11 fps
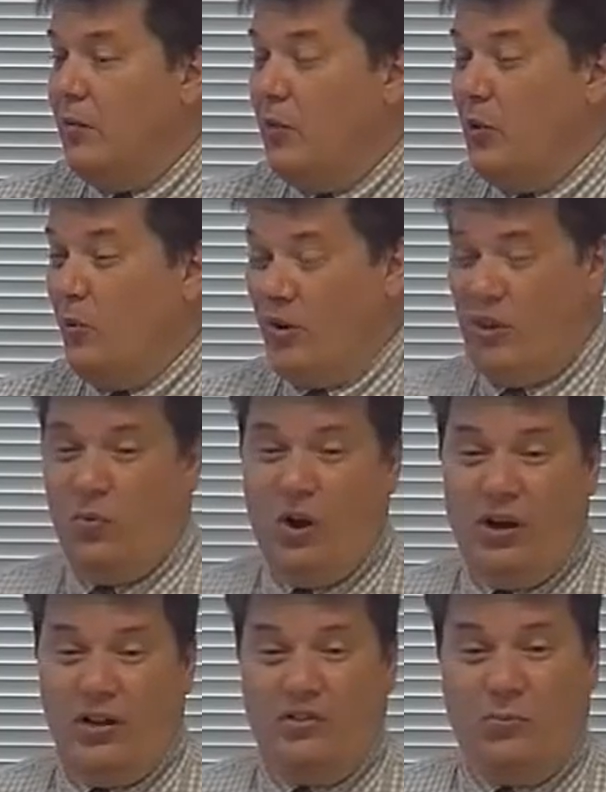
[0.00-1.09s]
we really
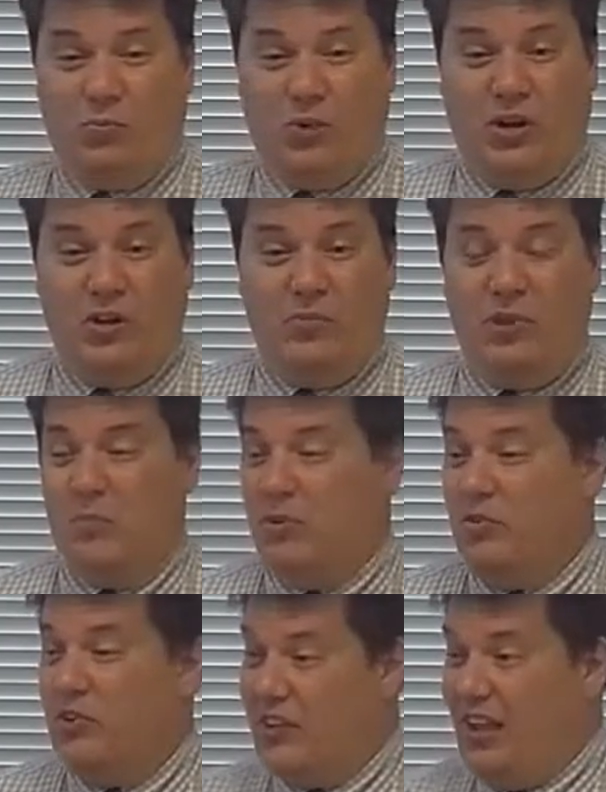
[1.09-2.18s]
wanted to bring
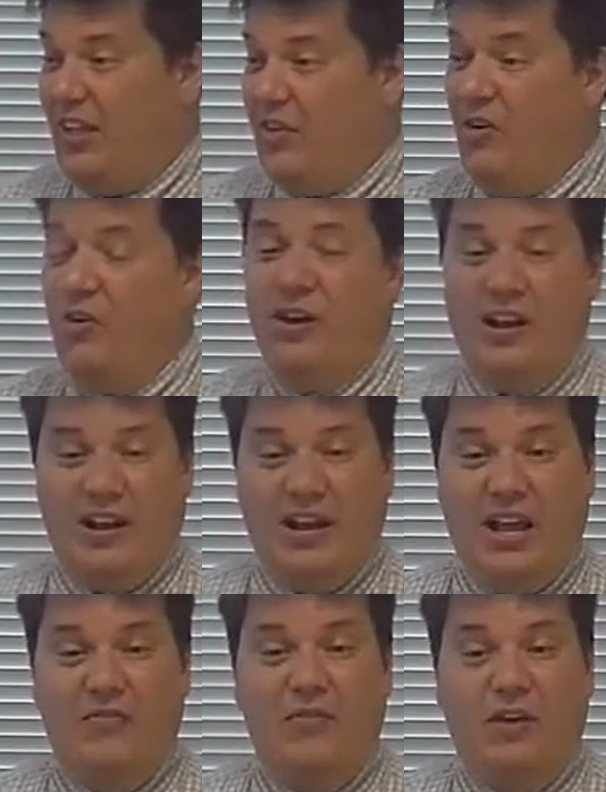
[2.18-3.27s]
people together and
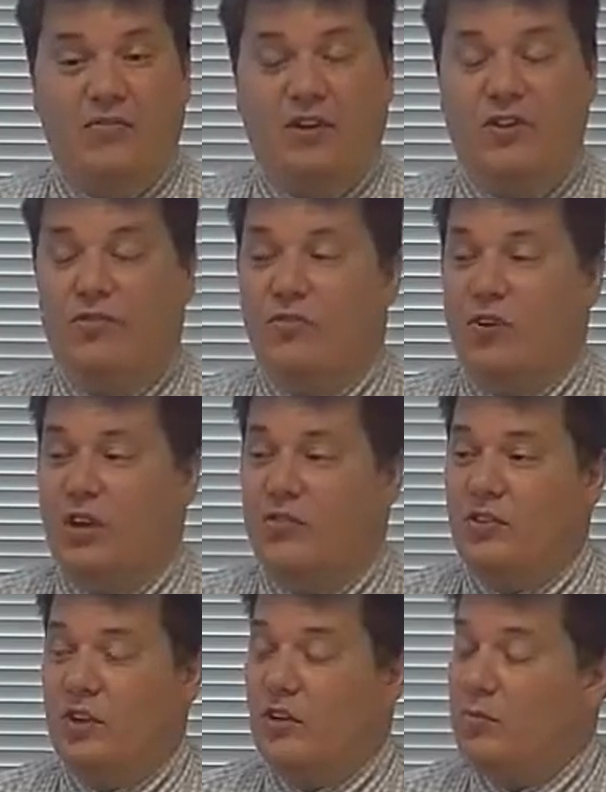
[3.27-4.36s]
have that
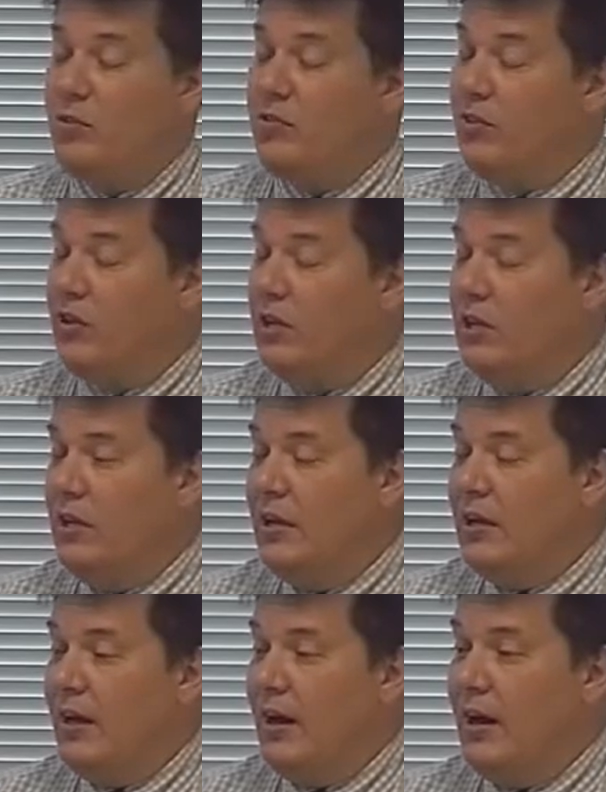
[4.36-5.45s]
face-to-face intimacy,
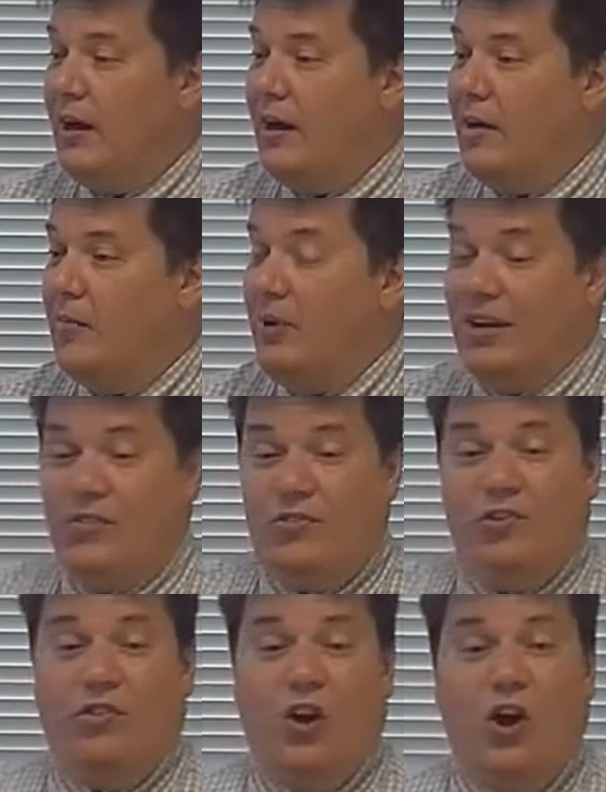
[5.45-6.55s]
but it's
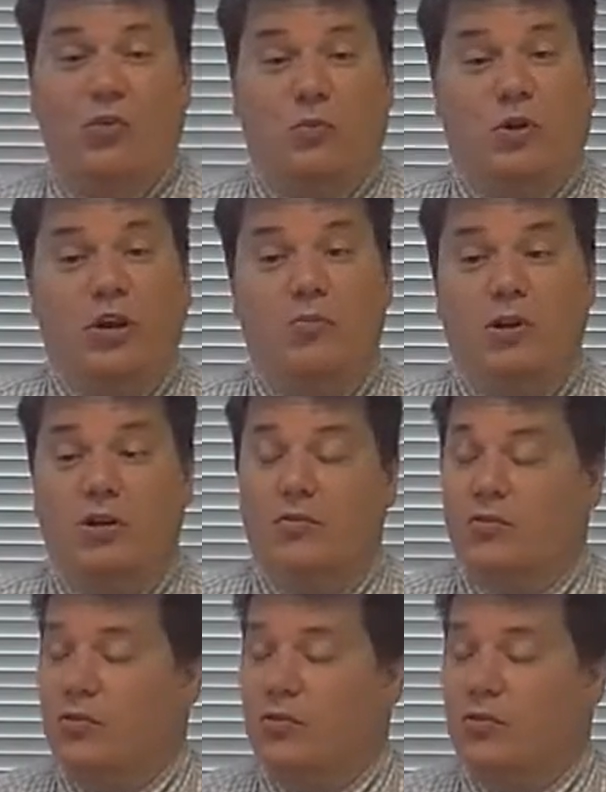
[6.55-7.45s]
just cost prohibitive.